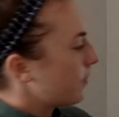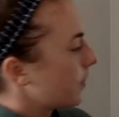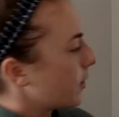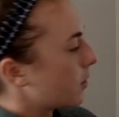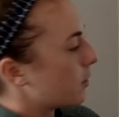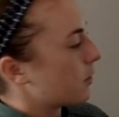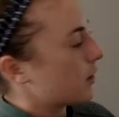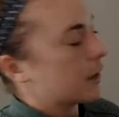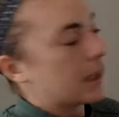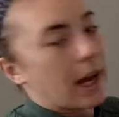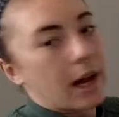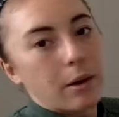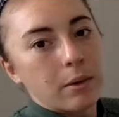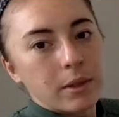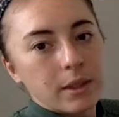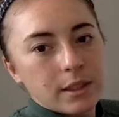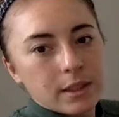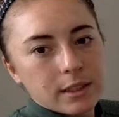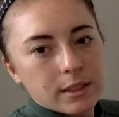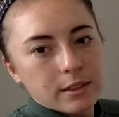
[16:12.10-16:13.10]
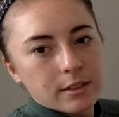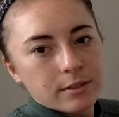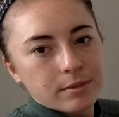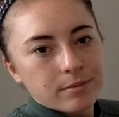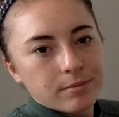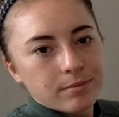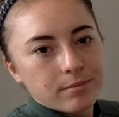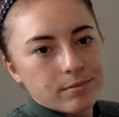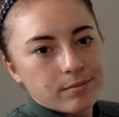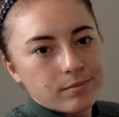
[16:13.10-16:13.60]
Would that work?
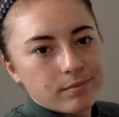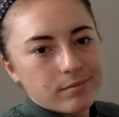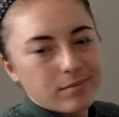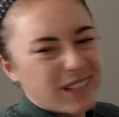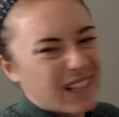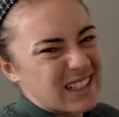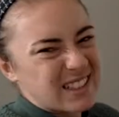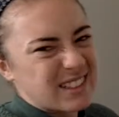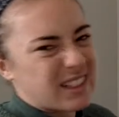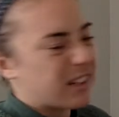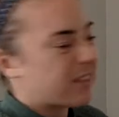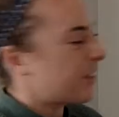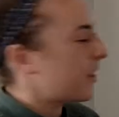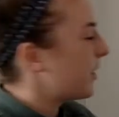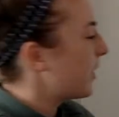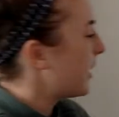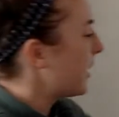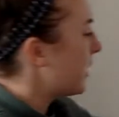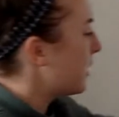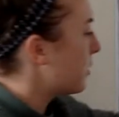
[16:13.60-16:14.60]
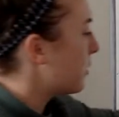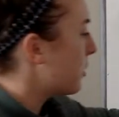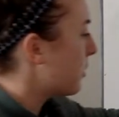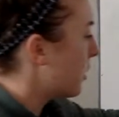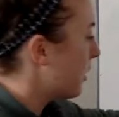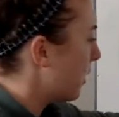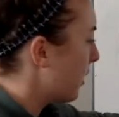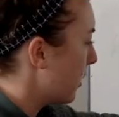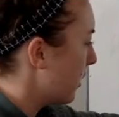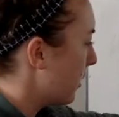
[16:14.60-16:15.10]
That's not very equal,
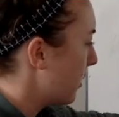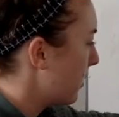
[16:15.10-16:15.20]
huh?